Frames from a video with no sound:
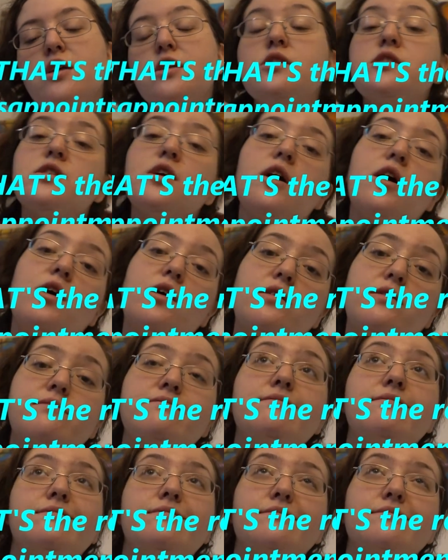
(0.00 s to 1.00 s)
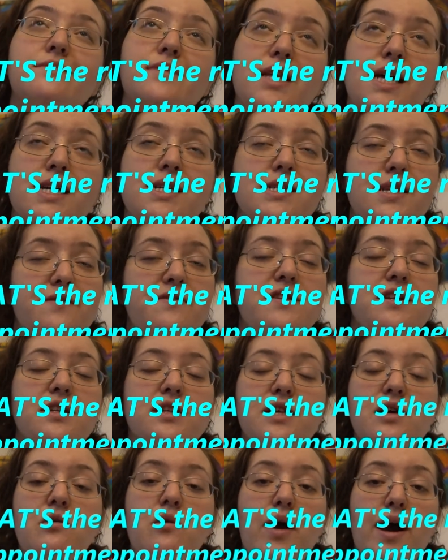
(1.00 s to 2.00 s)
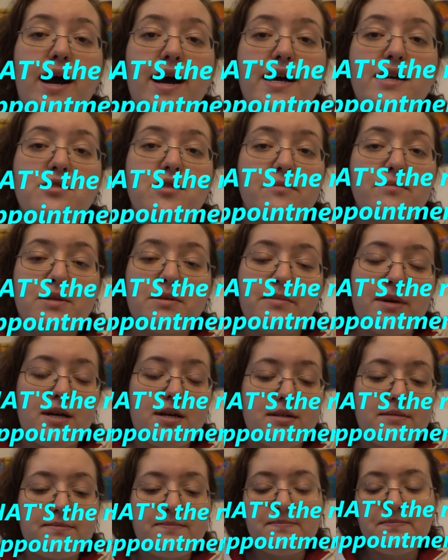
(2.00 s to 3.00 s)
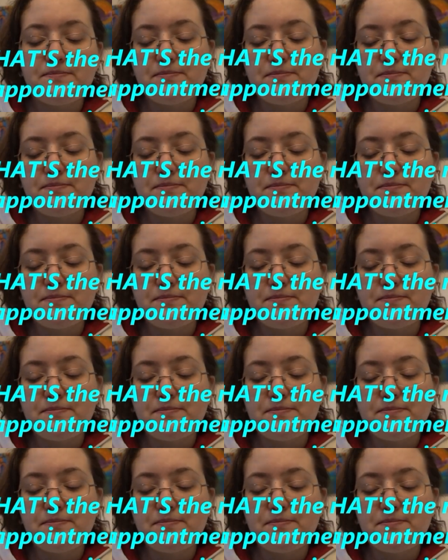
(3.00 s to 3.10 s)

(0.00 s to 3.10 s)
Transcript: so that's definitely why I dreamt about him.